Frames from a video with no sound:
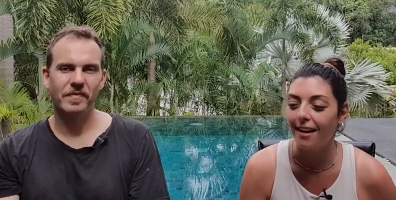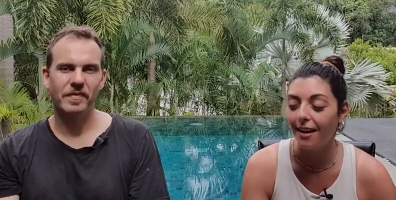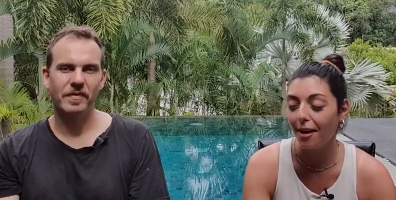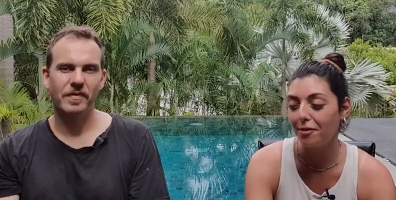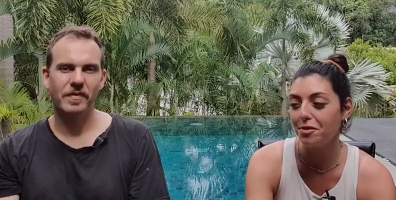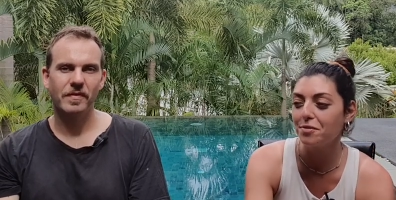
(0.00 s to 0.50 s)

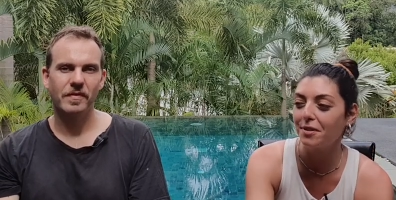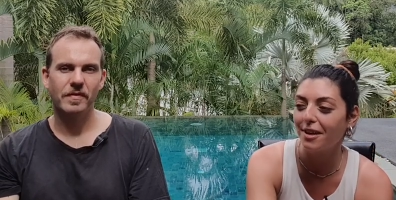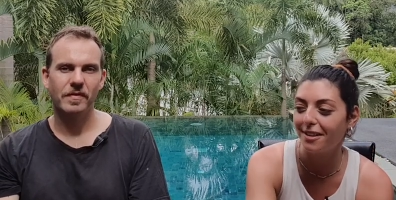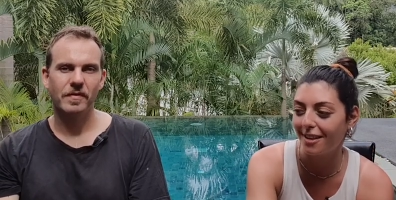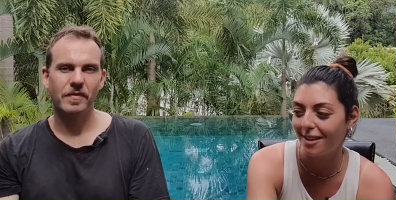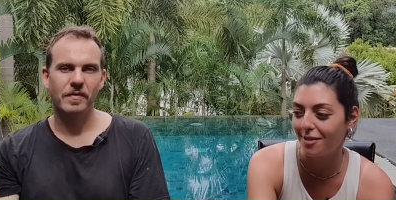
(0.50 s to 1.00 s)
Speaker 1: I haven't
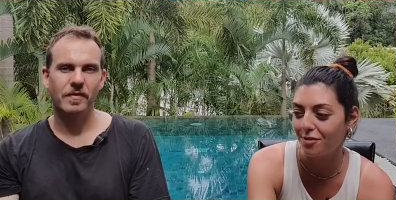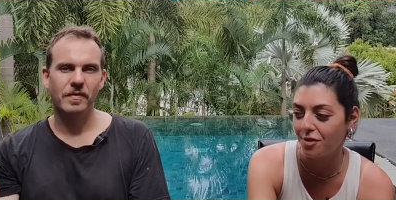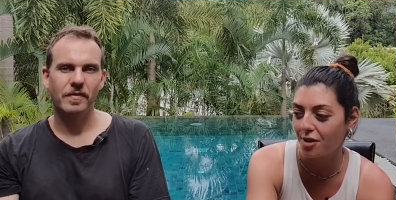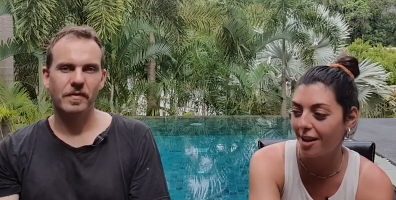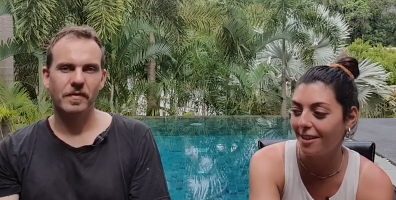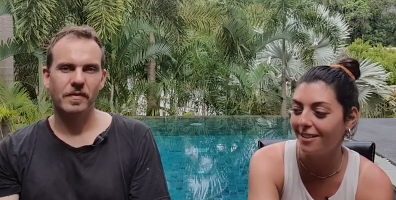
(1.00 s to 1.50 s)
regret that I
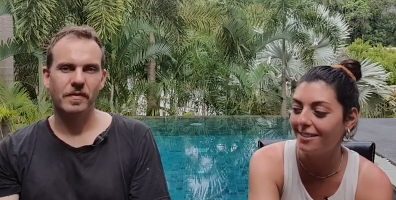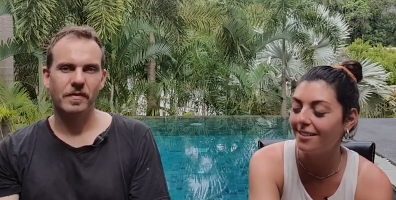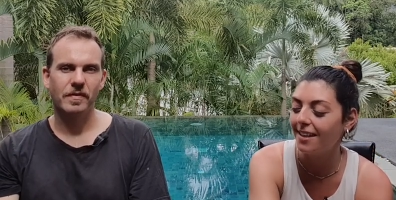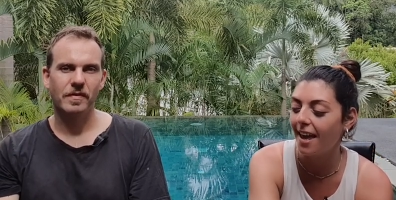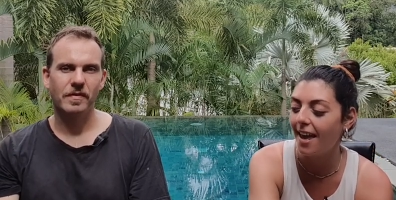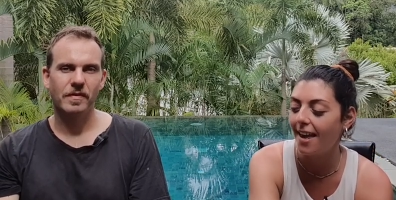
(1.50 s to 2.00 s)
tried it,
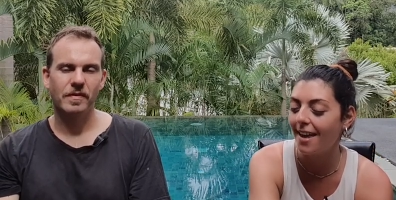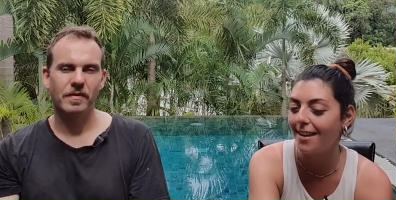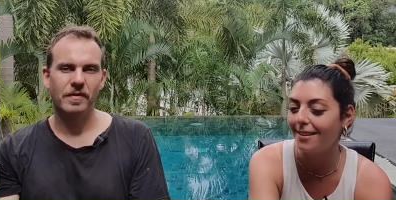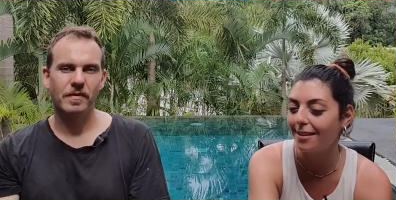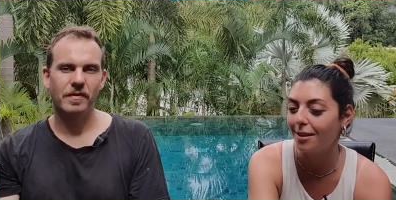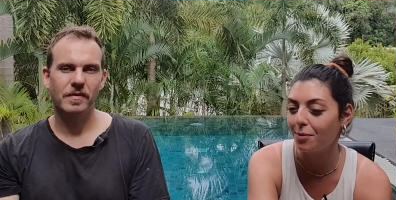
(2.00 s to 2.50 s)

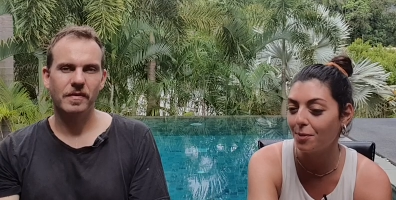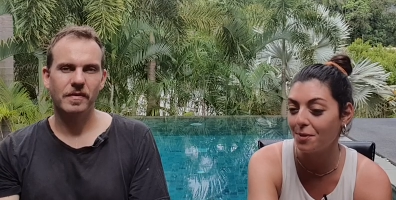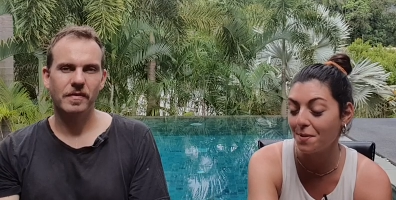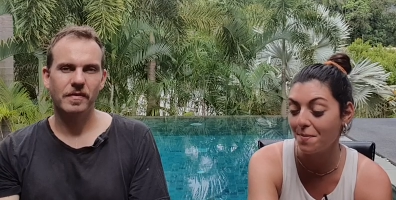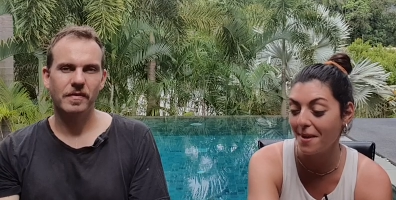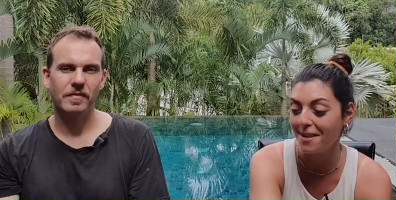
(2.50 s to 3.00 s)
and it
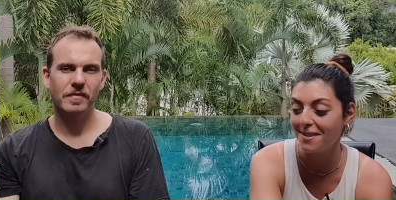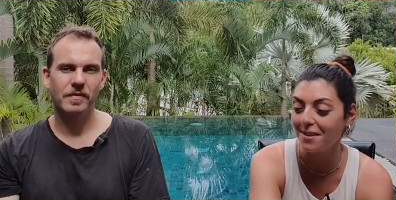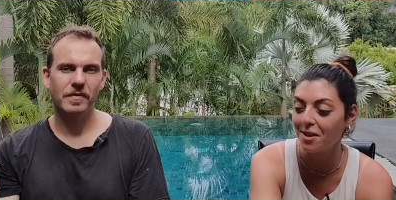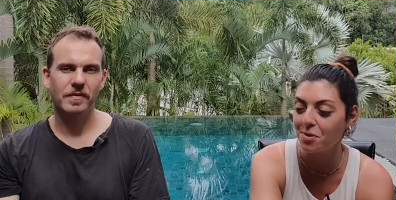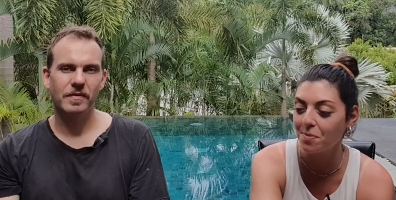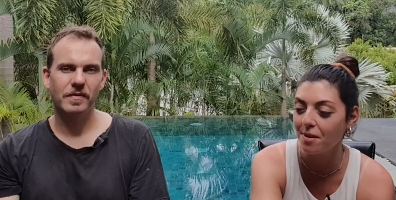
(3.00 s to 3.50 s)
was
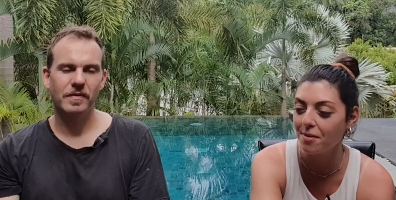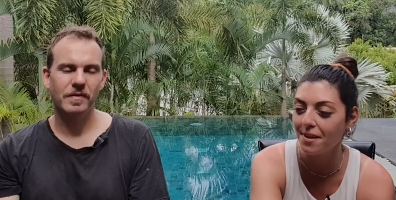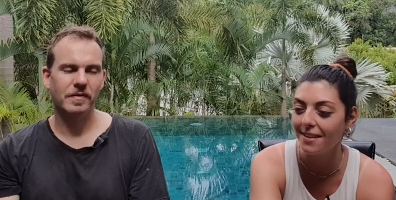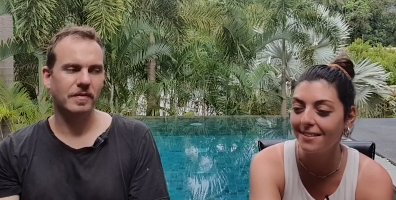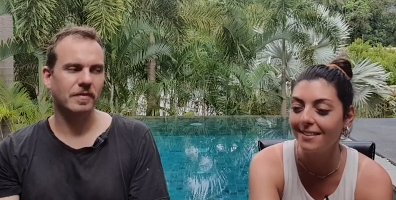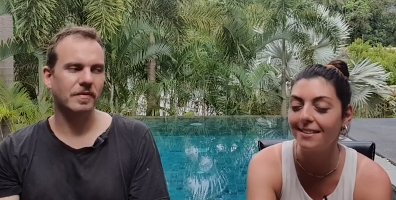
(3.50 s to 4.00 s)
amazing
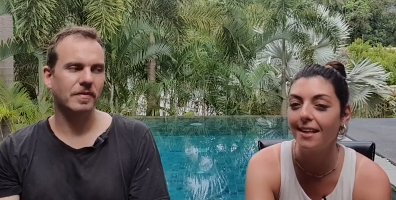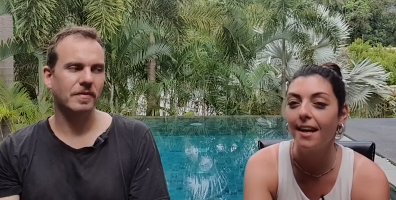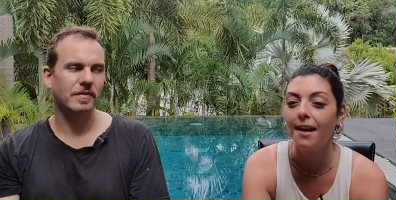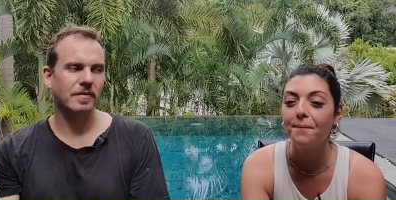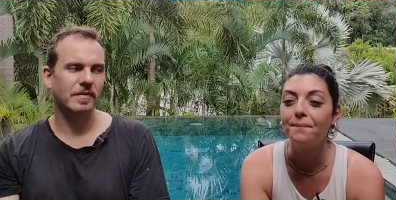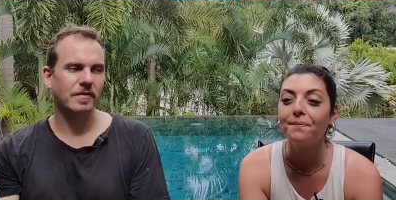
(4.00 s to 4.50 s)
experience
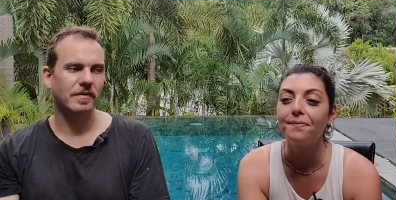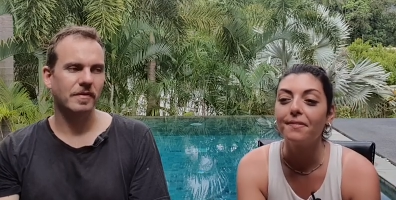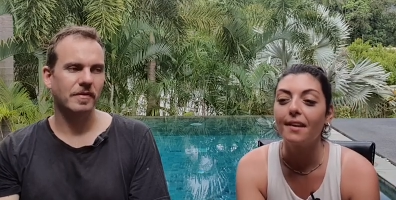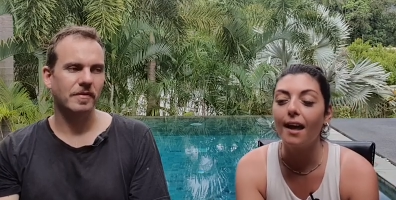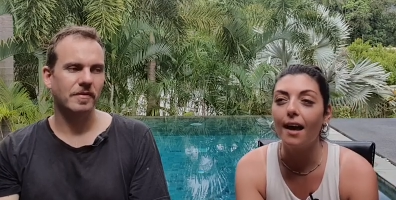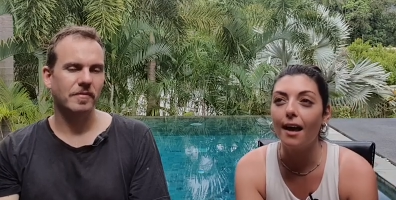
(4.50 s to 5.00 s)

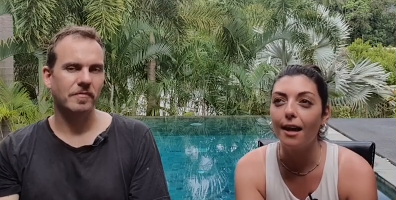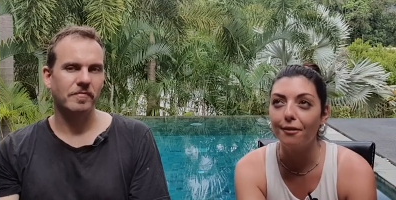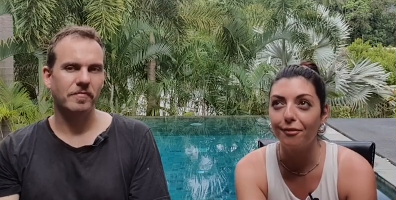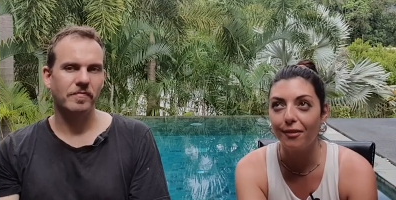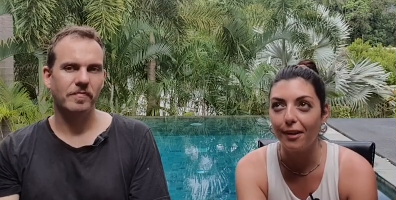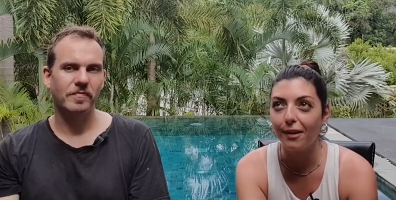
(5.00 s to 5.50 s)

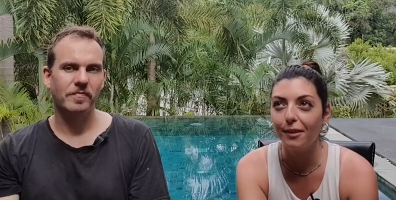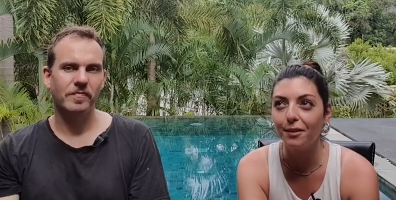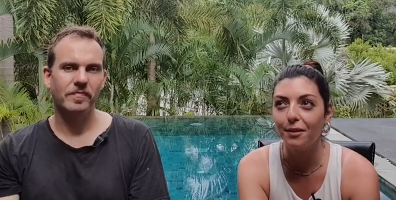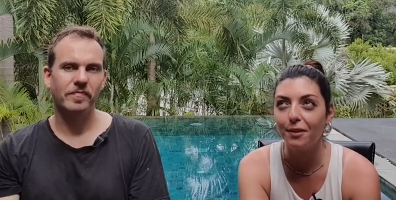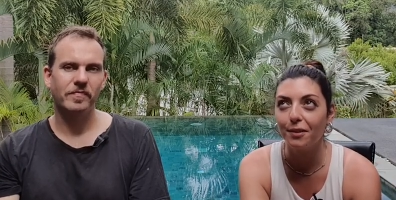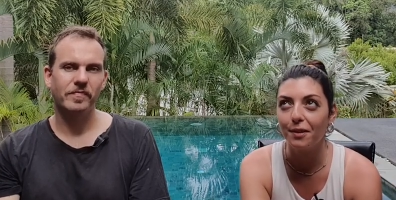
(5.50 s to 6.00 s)
I felt